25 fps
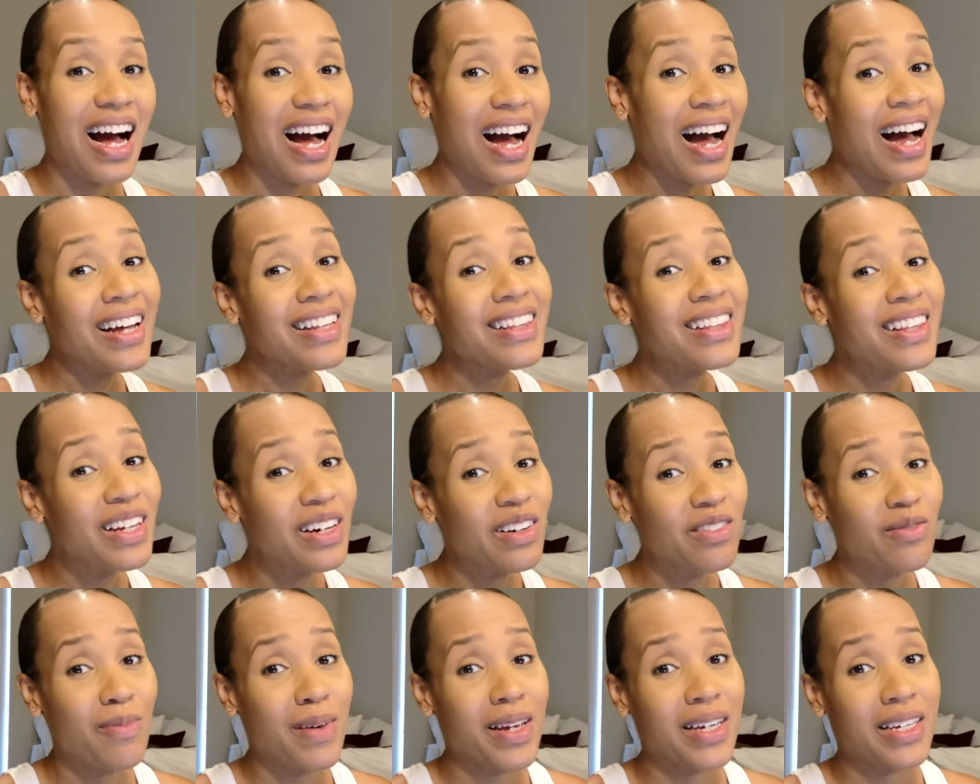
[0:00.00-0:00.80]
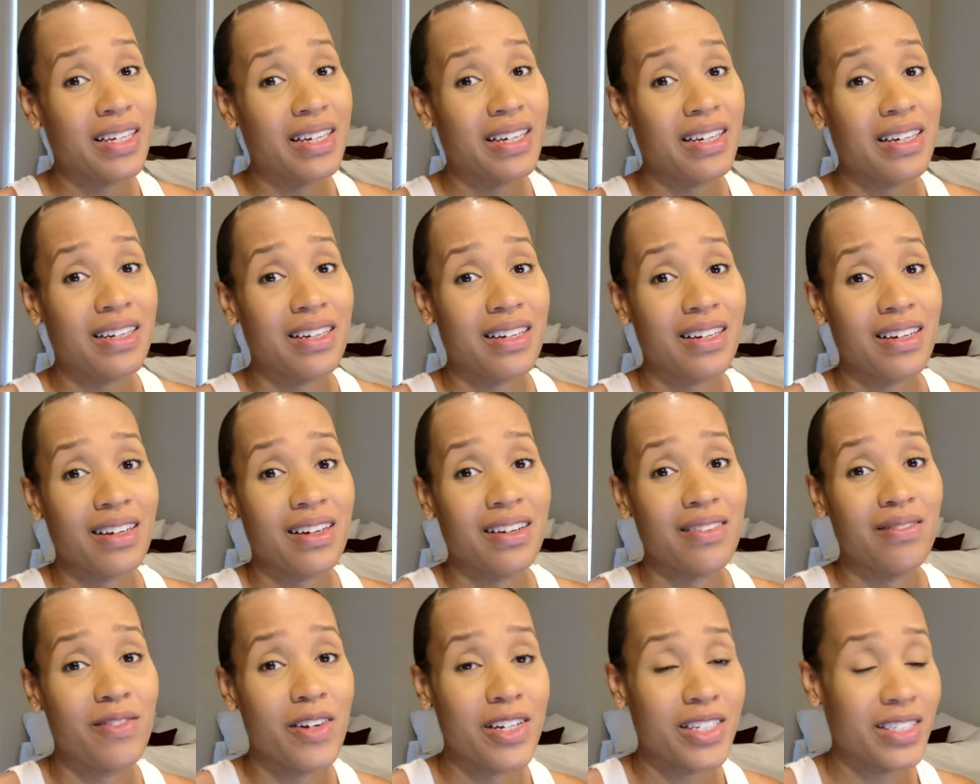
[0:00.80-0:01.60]
I love making
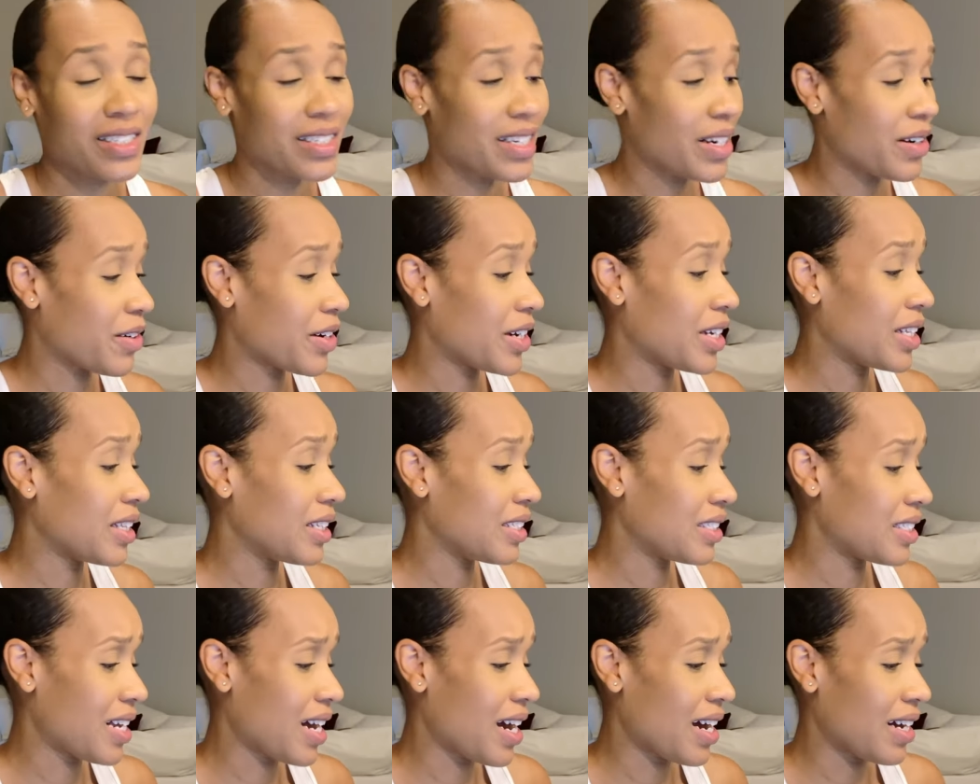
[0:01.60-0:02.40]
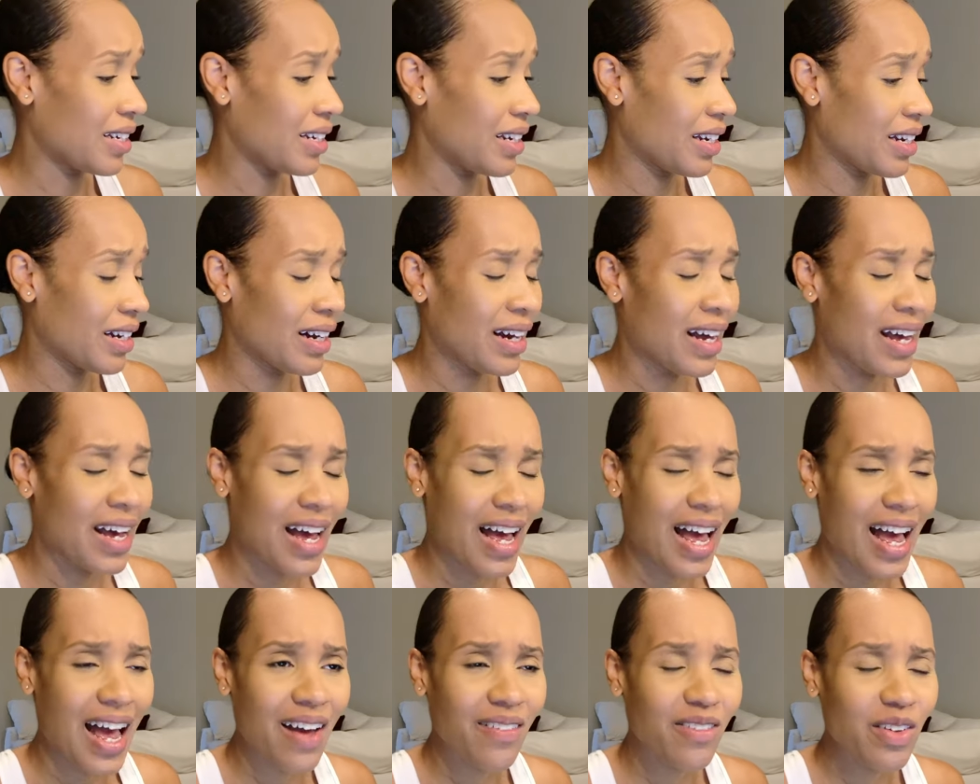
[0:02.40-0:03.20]
vegetarian lasagna. I
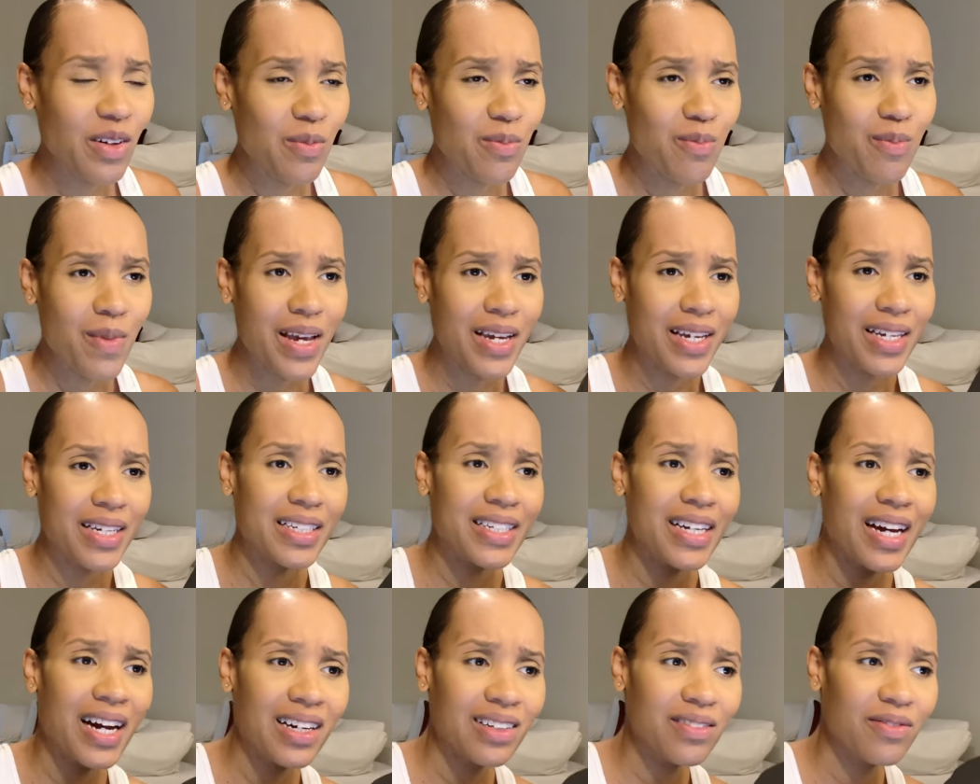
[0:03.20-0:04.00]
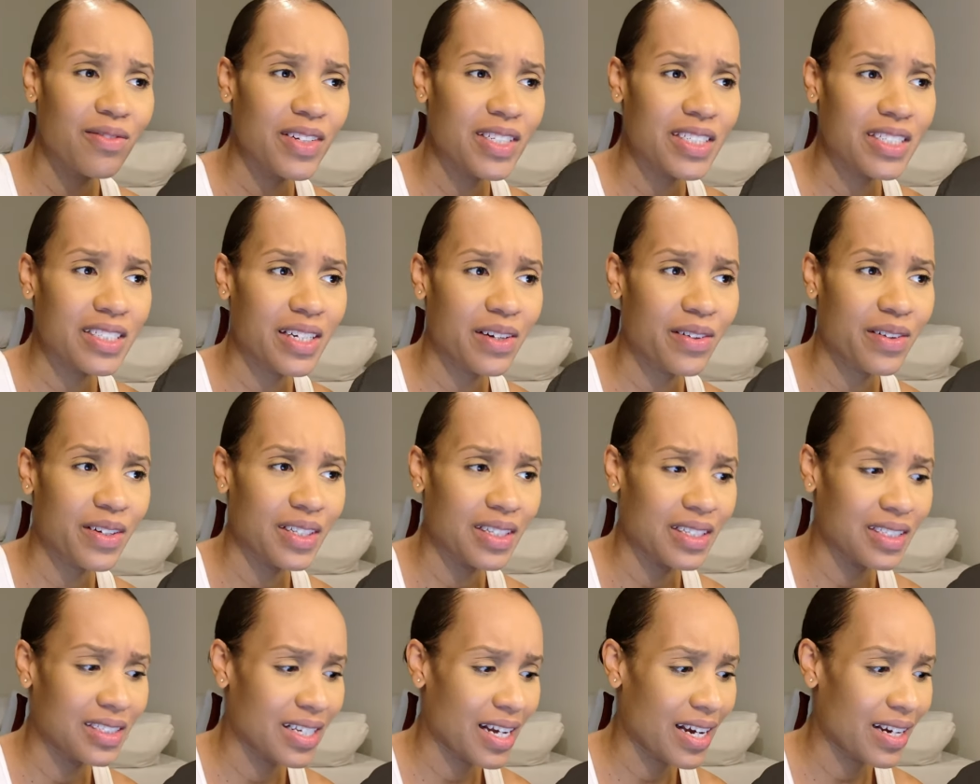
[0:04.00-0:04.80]
haven't made
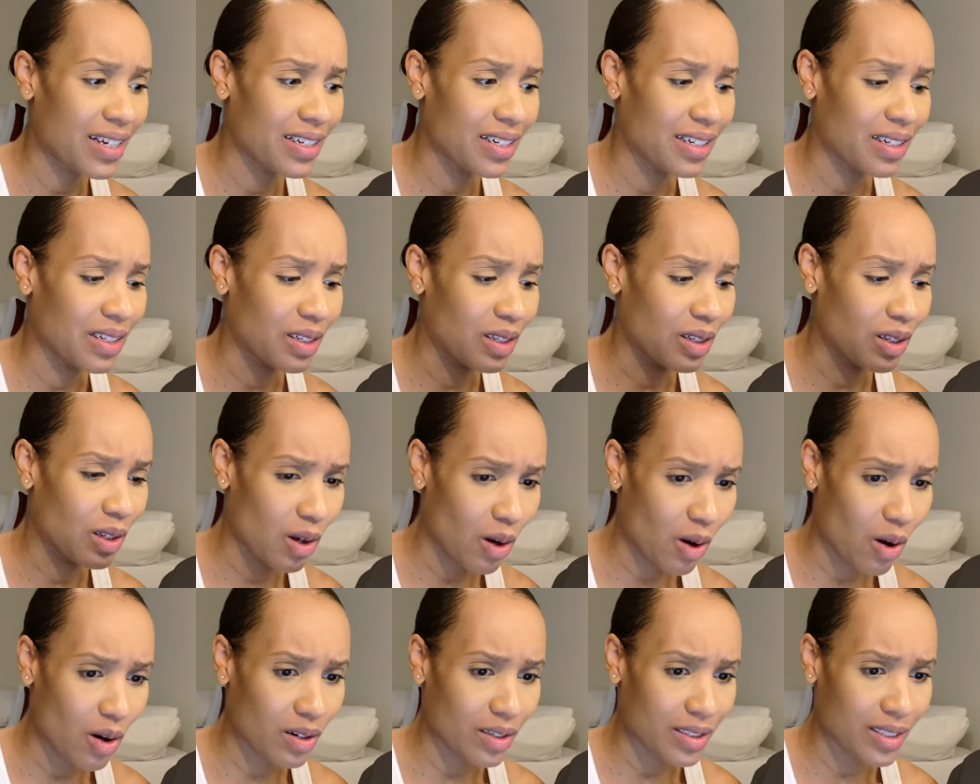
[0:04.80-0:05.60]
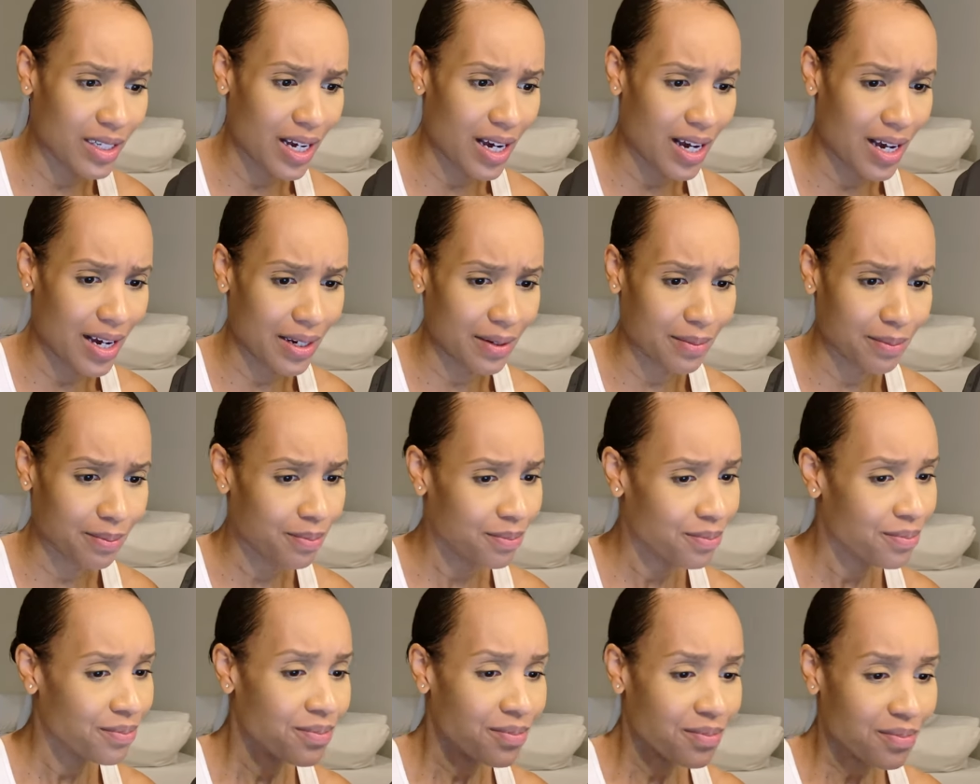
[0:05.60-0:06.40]
non-vegetarian lasagna in a long time,
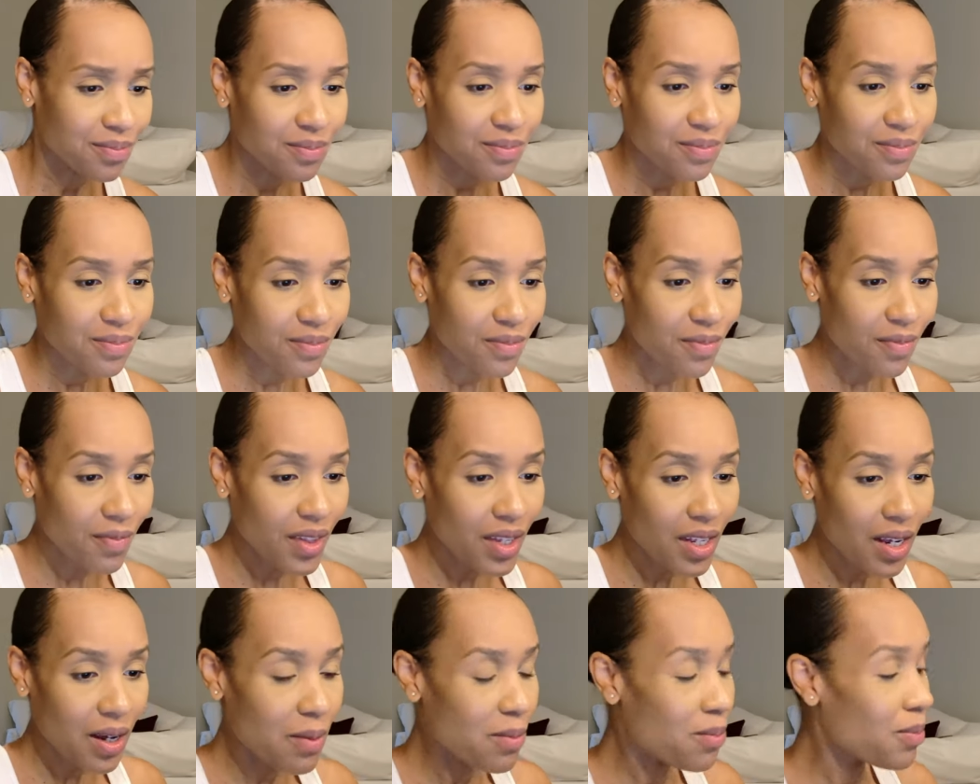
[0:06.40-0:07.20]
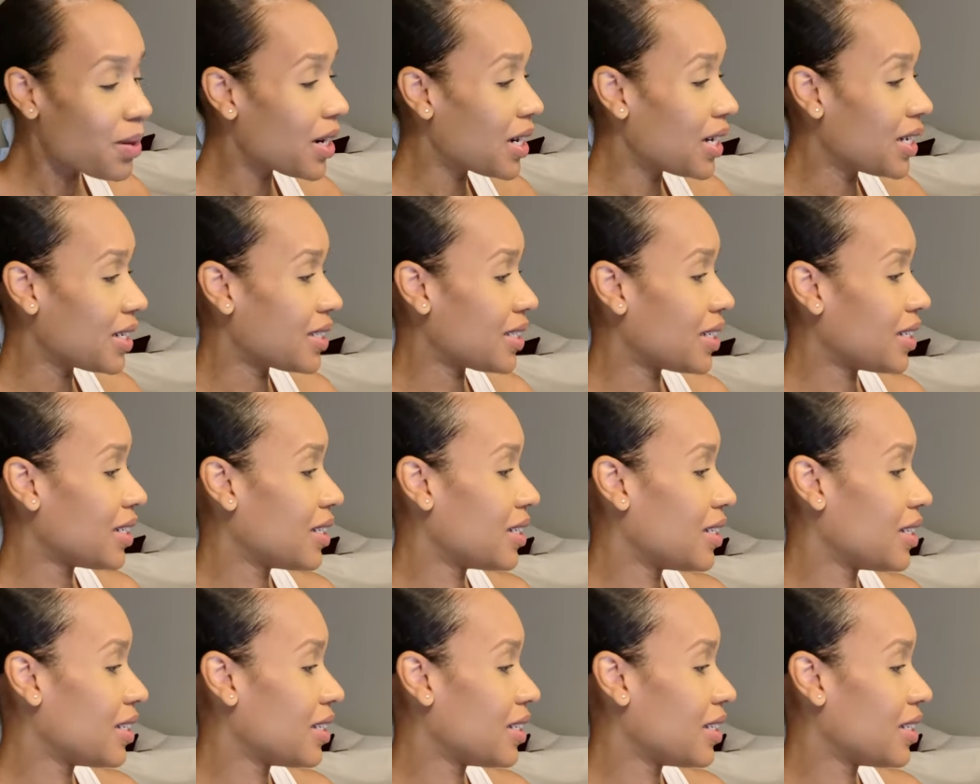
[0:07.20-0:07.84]
but